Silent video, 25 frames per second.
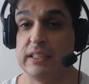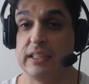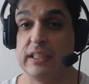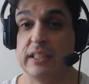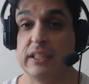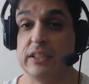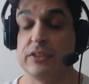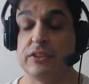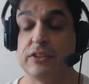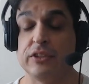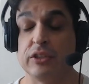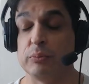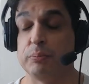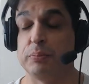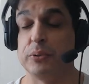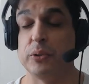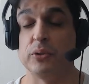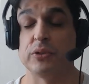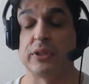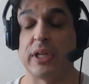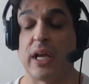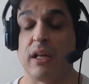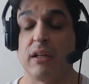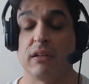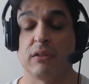Dude,
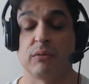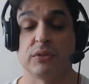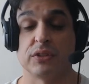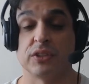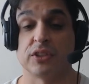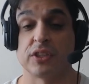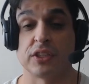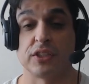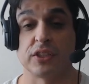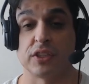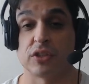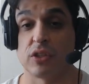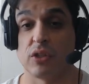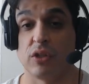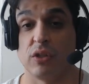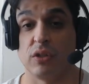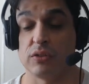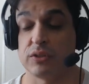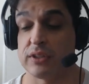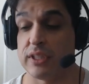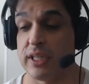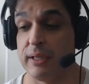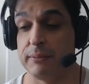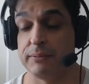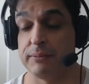Booz Allen was such a
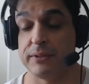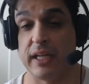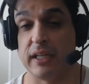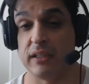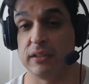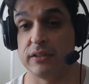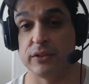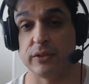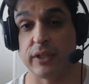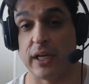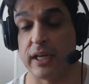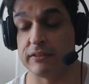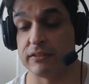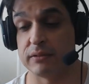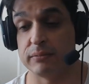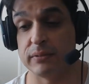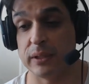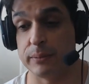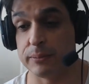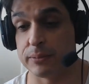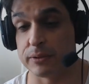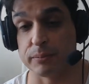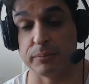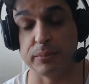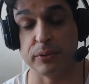cult. I'm telling you, I
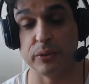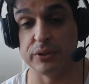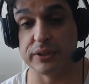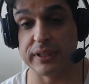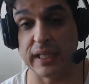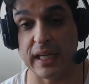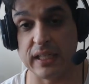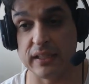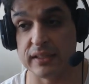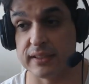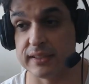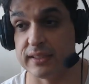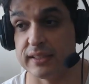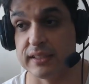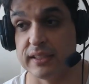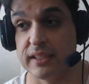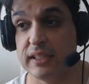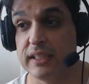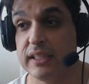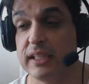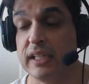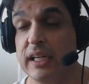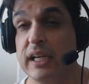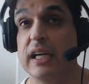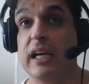remember. Booz Allen.
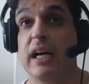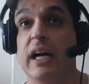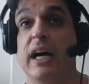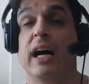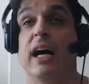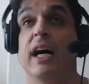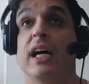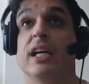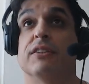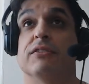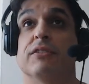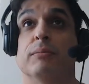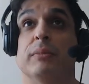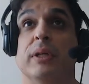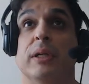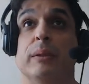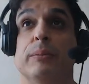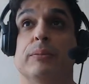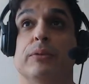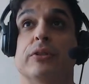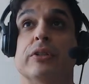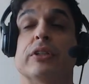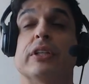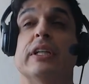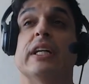I
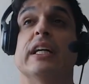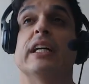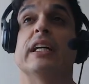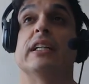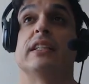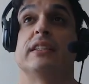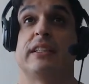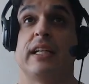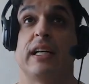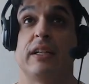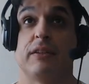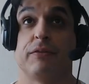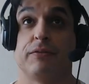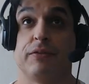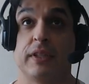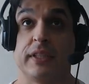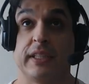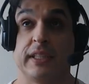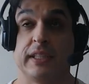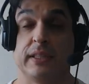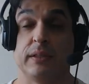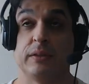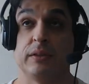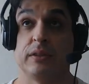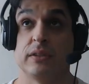remember. That
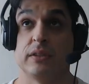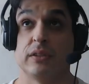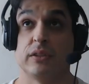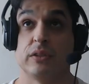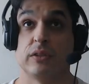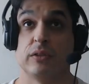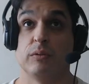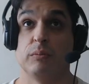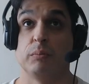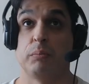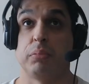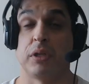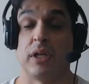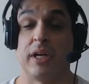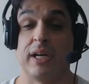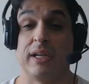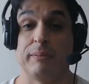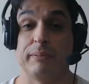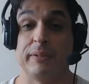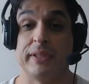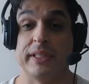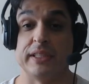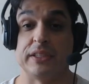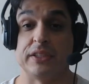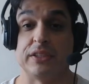fucking
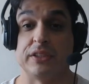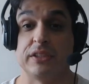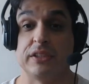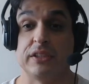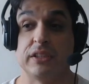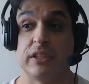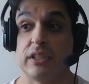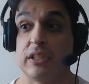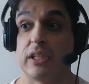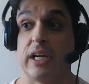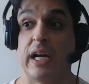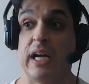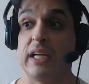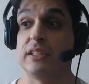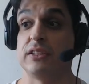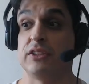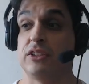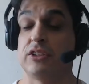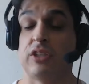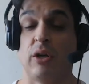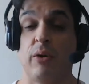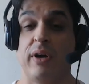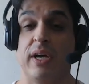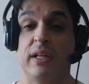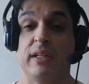blonde bitch. I,
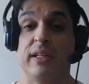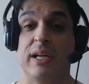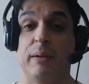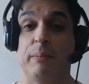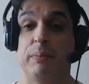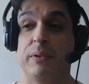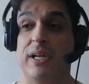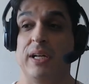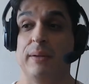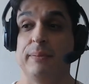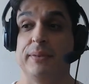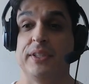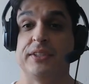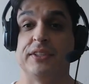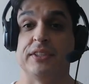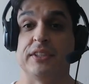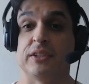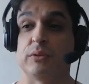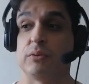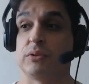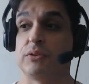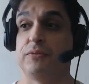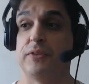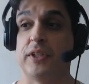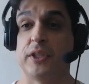so I like blonde bitches.
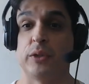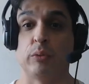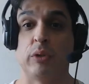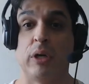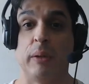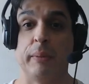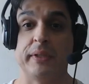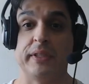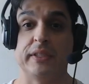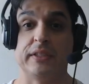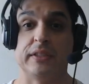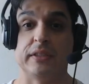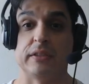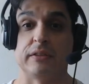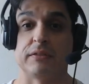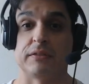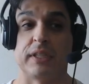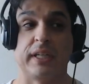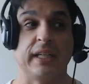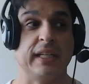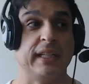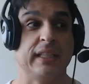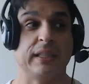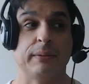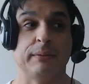What the fuck you want me to do,
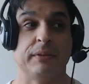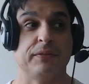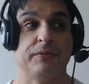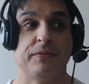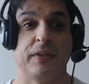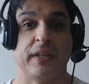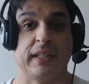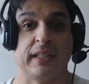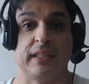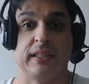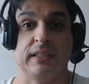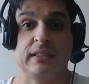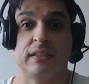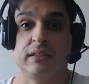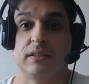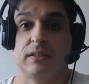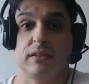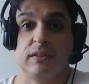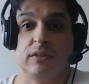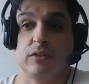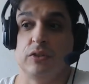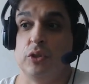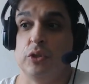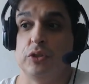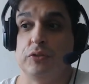right? I'm a
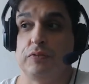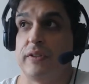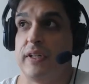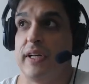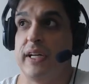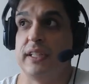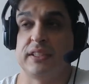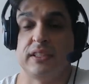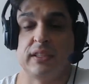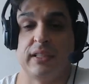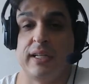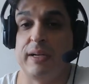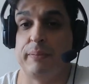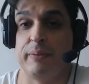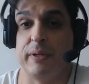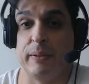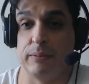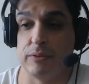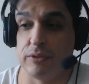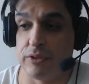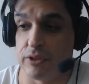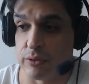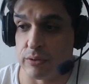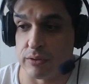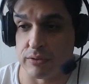fucking newsflash. A lot of
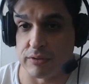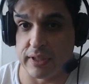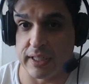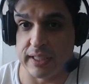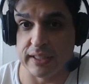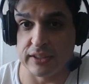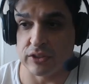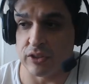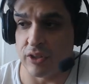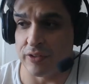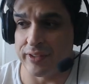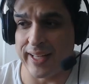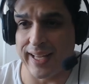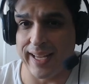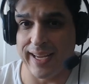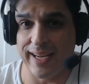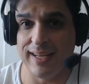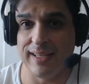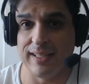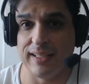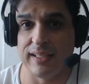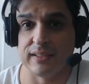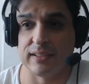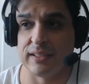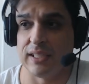people do, right? It's called the
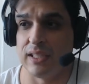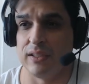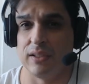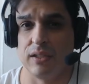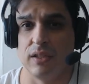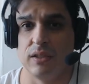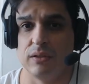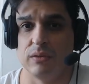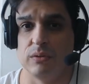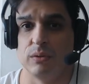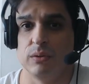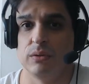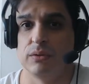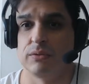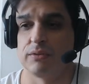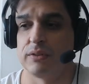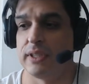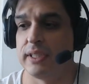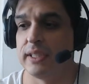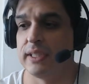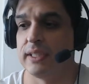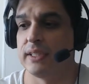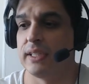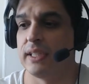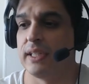'80s. Hello,
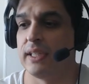right?